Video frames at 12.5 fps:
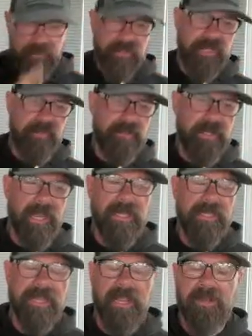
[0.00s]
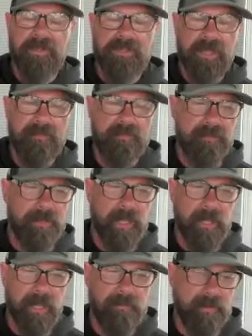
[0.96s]
$7.98 or something.
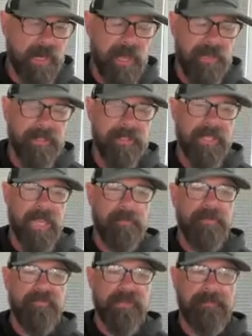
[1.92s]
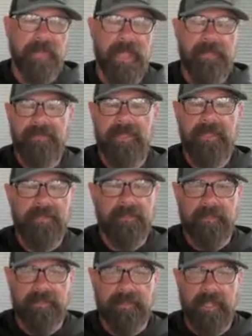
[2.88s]
Yeah, I had the tape of it. I think
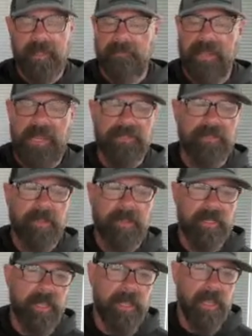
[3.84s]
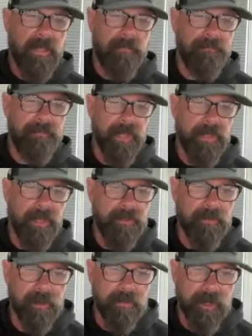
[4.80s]
there's not a bad song on that album, and they
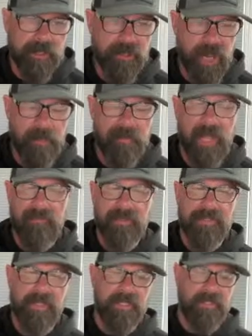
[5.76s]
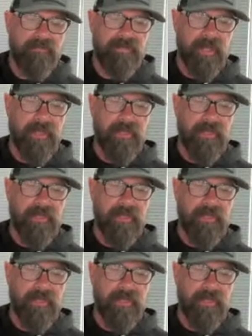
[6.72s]
do a great job. And obviously they've done a